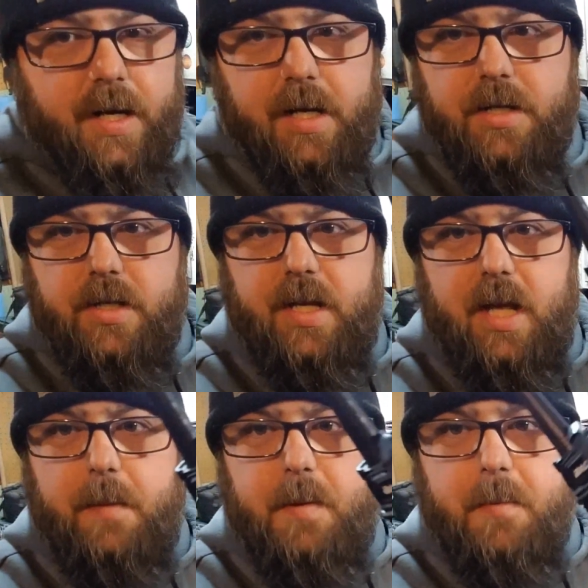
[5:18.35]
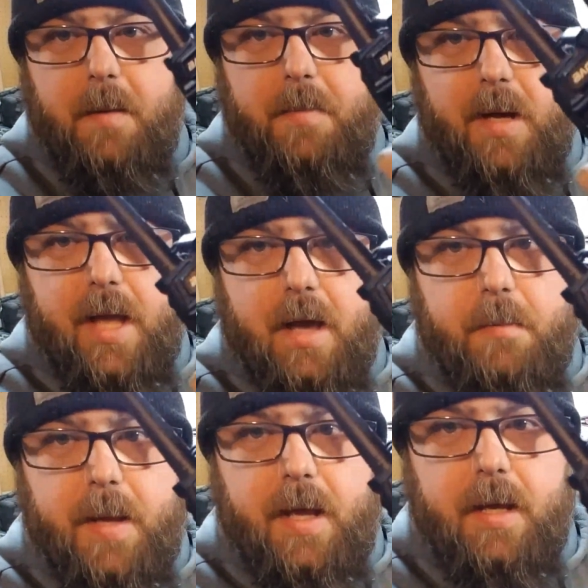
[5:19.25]
one I usually keep in my
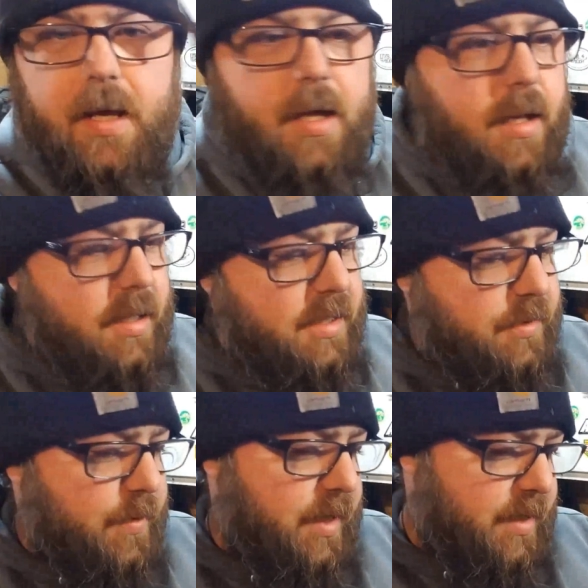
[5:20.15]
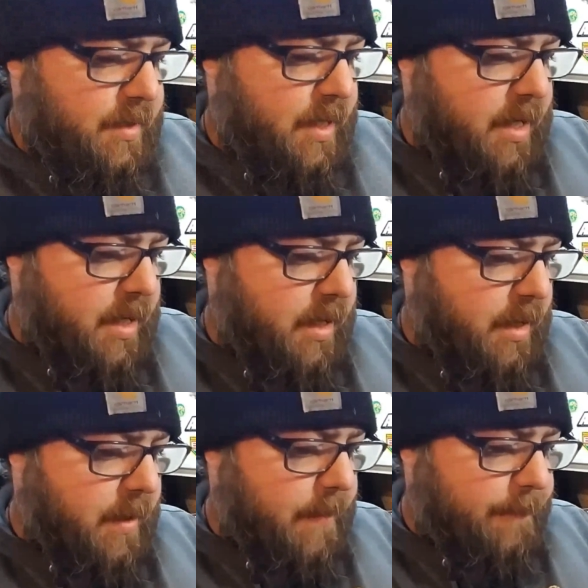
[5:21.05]
bug-out bag. This one is
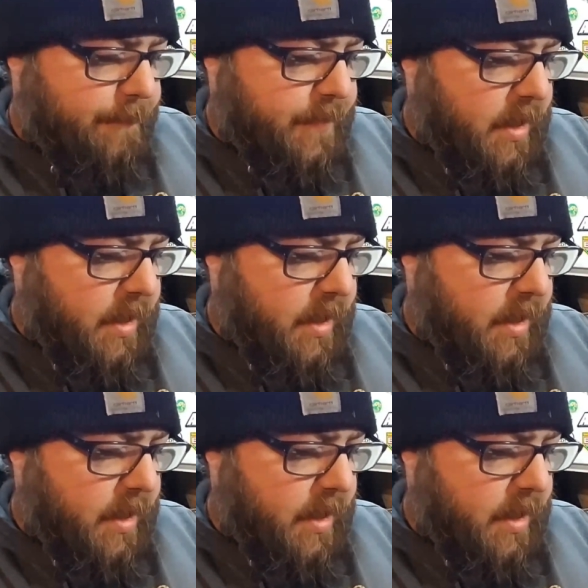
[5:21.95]
a